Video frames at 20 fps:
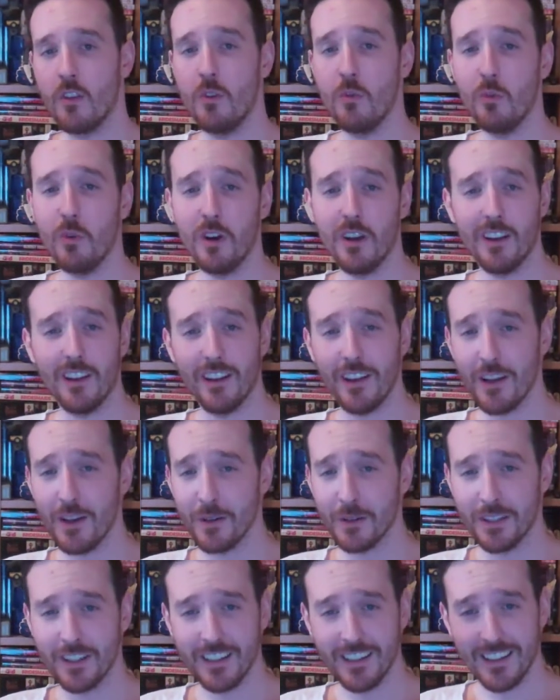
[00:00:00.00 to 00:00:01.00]
Well,
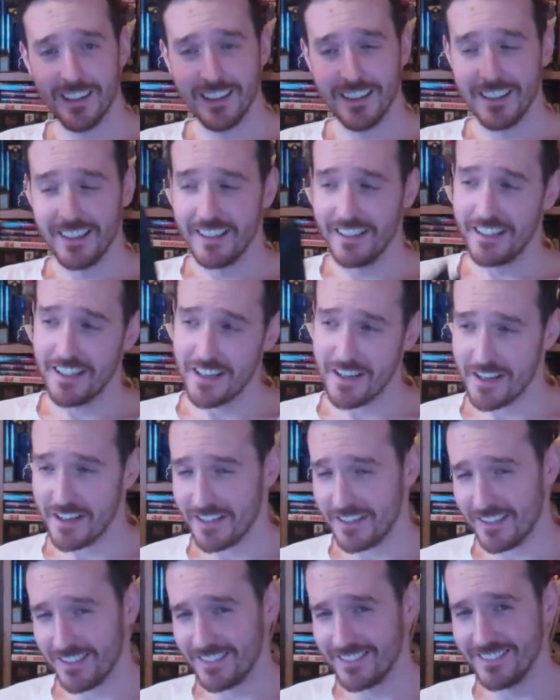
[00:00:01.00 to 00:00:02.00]
hello. I
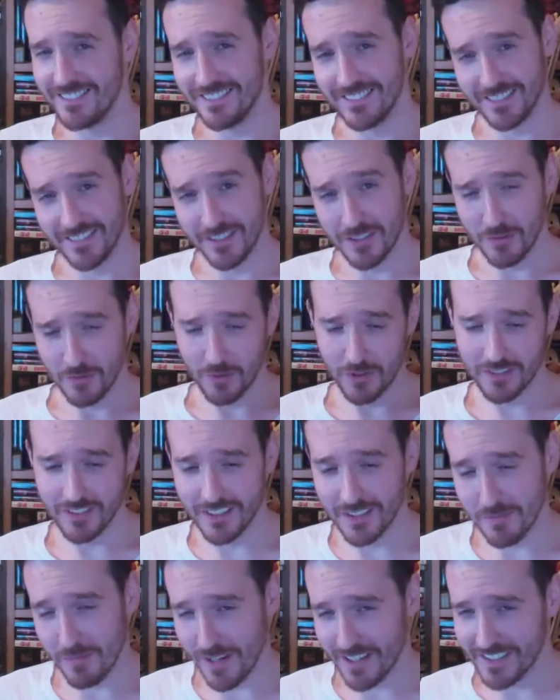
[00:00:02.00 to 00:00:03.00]
uh, wasn't
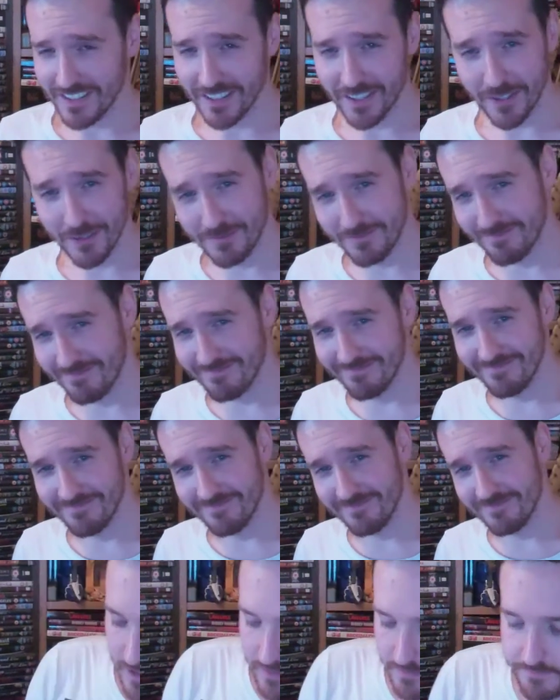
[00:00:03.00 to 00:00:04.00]
expecting you.
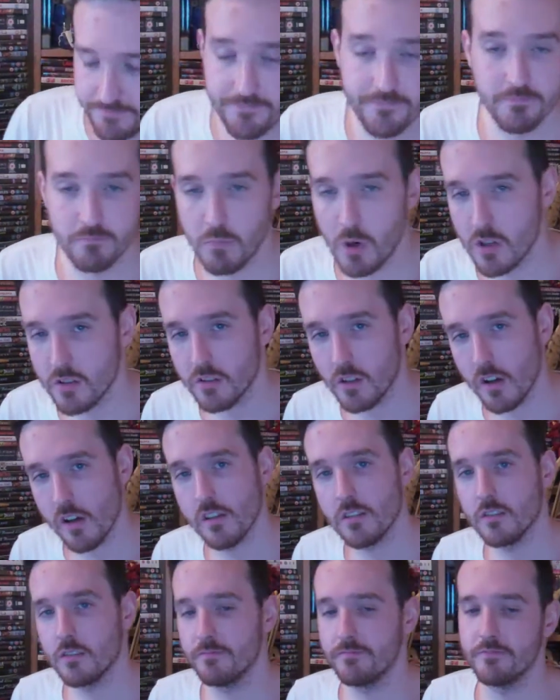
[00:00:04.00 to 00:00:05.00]
Boys and
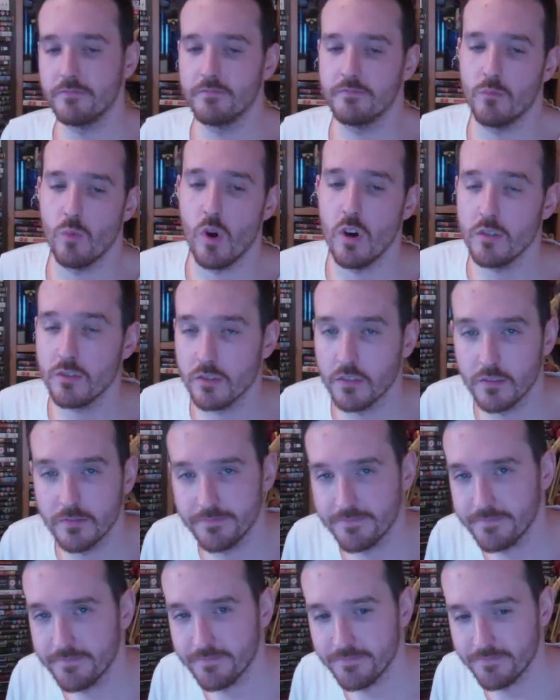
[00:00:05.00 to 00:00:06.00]
girls, was.
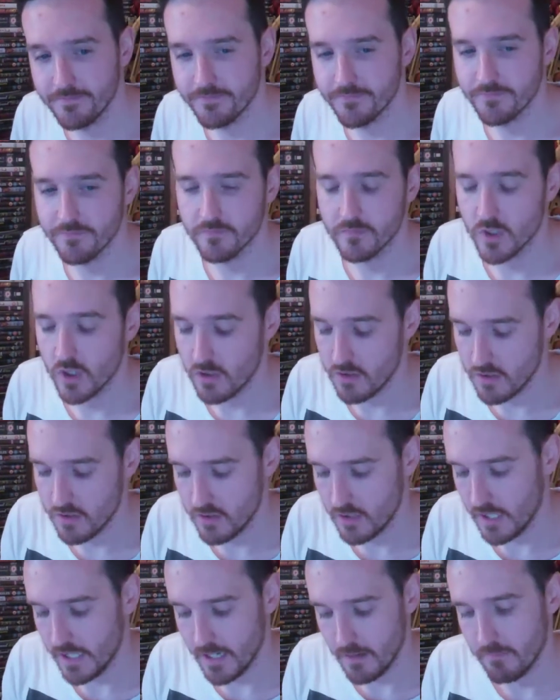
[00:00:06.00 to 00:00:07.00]

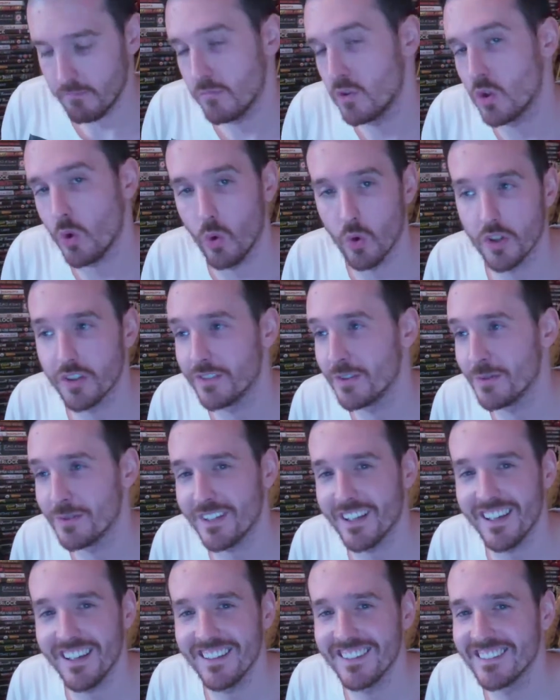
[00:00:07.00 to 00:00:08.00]
Because, like I told you, it was
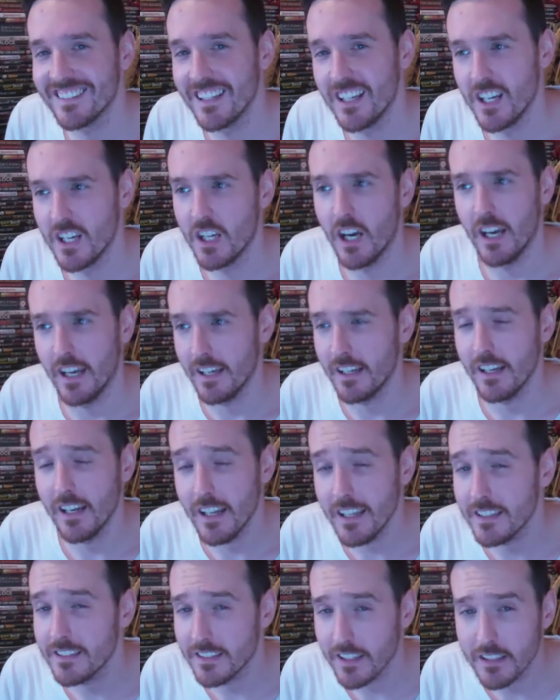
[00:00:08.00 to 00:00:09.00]
here. I at
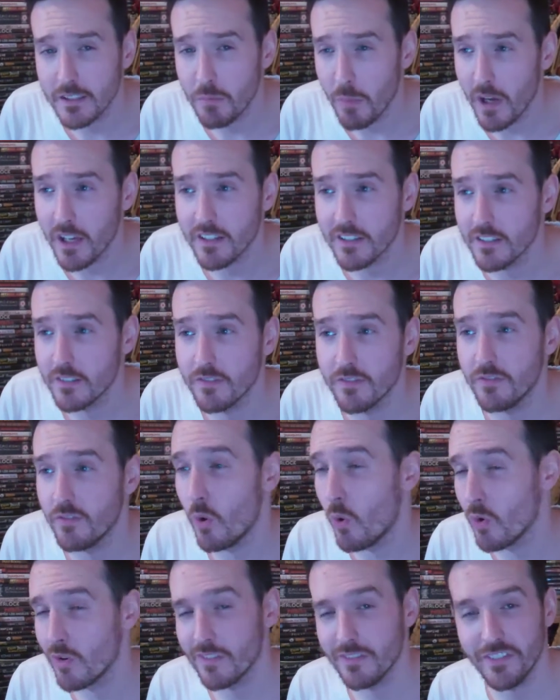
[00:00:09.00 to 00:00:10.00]
least expected
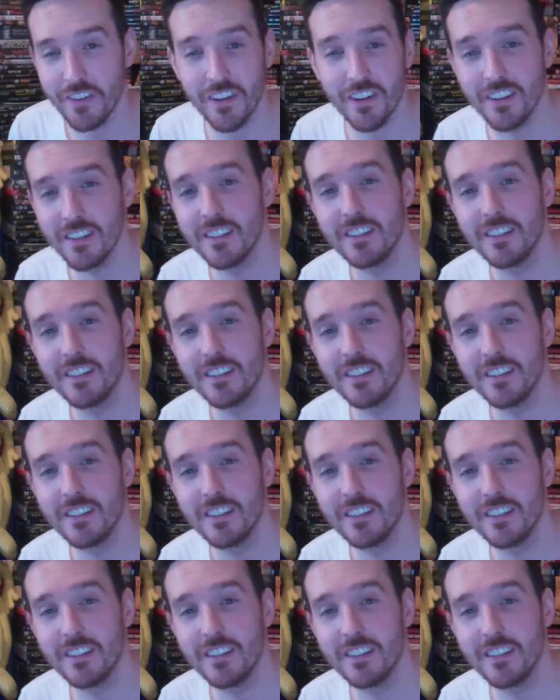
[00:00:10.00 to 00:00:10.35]
four of you